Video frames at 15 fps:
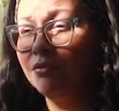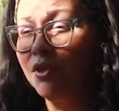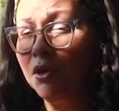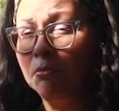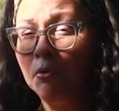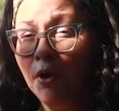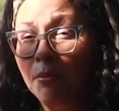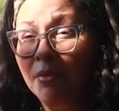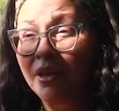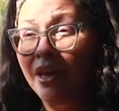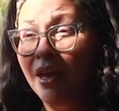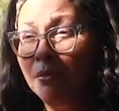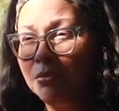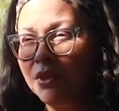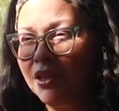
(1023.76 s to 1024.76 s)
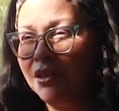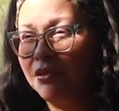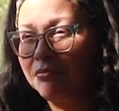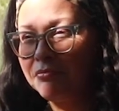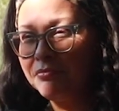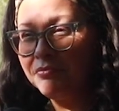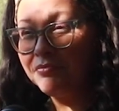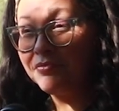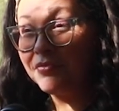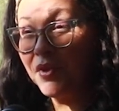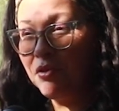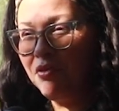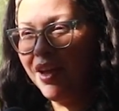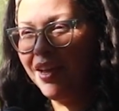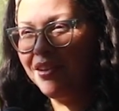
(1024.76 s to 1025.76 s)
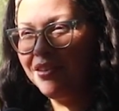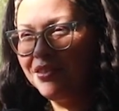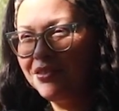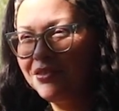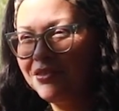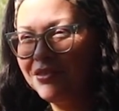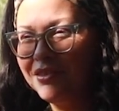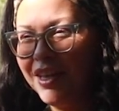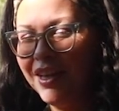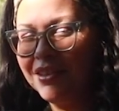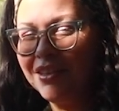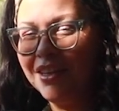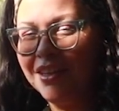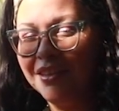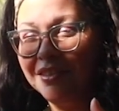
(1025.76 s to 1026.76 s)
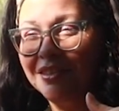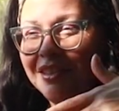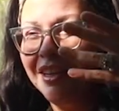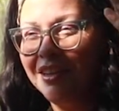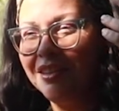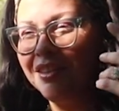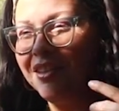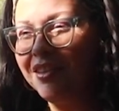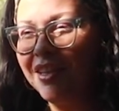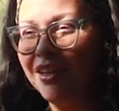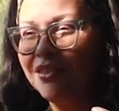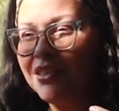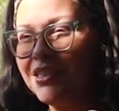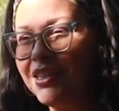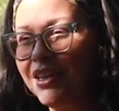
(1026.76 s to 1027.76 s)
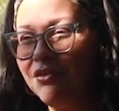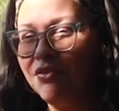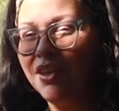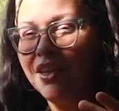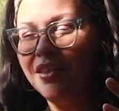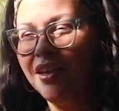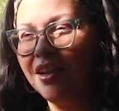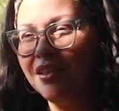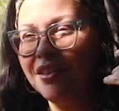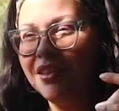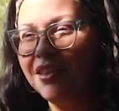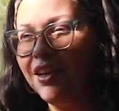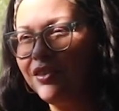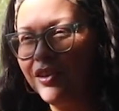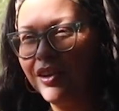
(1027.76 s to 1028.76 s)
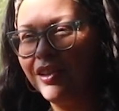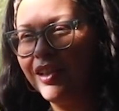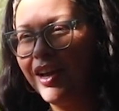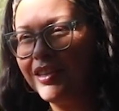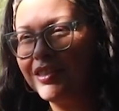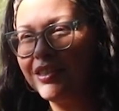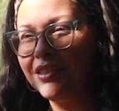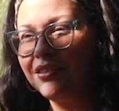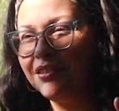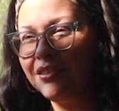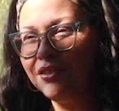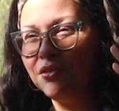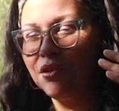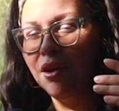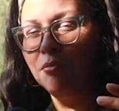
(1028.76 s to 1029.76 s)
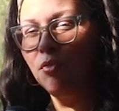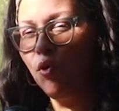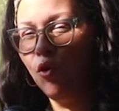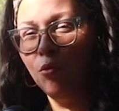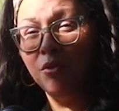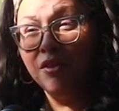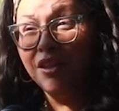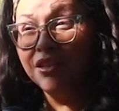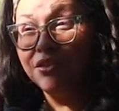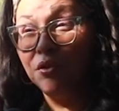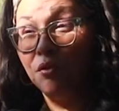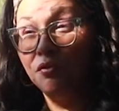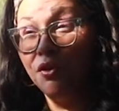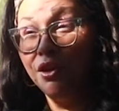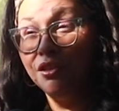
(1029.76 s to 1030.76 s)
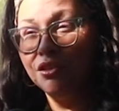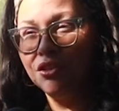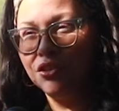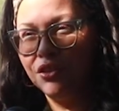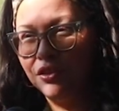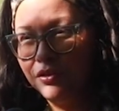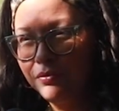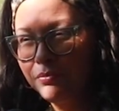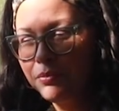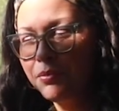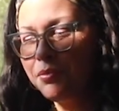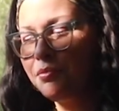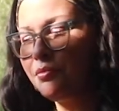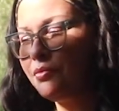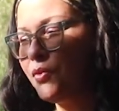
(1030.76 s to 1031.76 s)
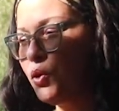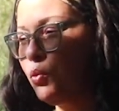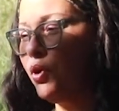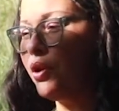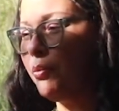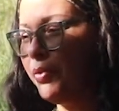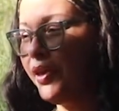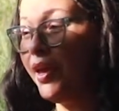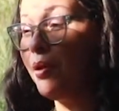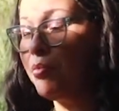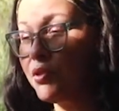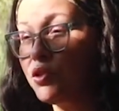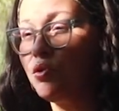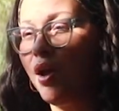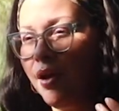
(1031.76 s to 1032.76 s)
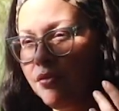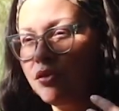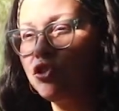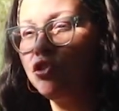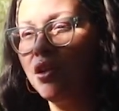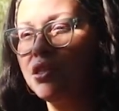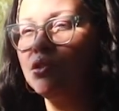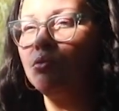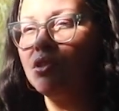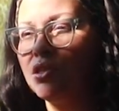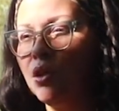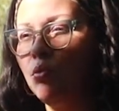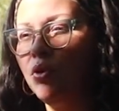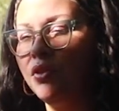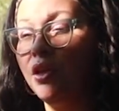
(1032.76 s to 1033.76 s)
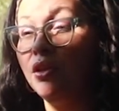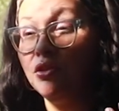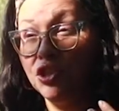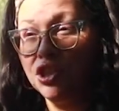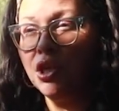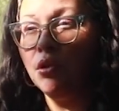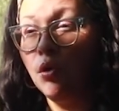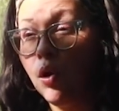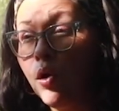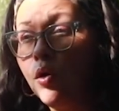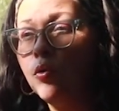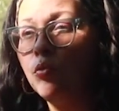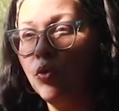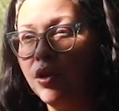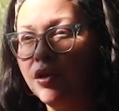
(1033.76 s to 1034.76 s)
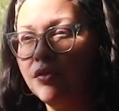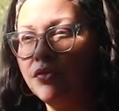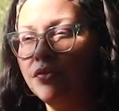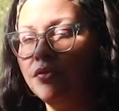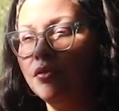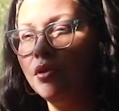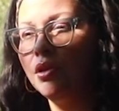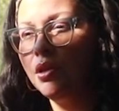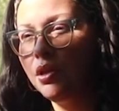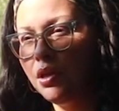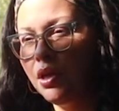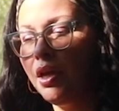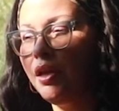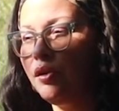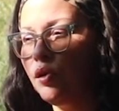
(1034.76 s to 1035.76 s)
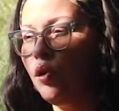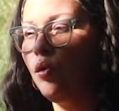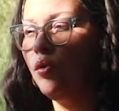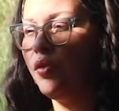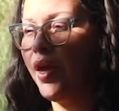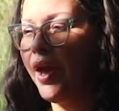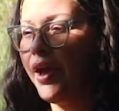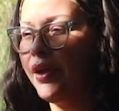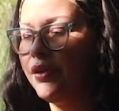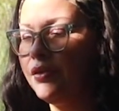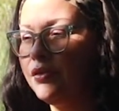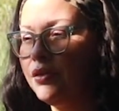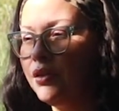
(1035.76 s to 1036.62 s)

the apartment empty, right? That they cleaned out the TV, they cleaned out the closet. You come home and there's no furniture. You want to be able to have a trust with someone that you share a home with, and know that,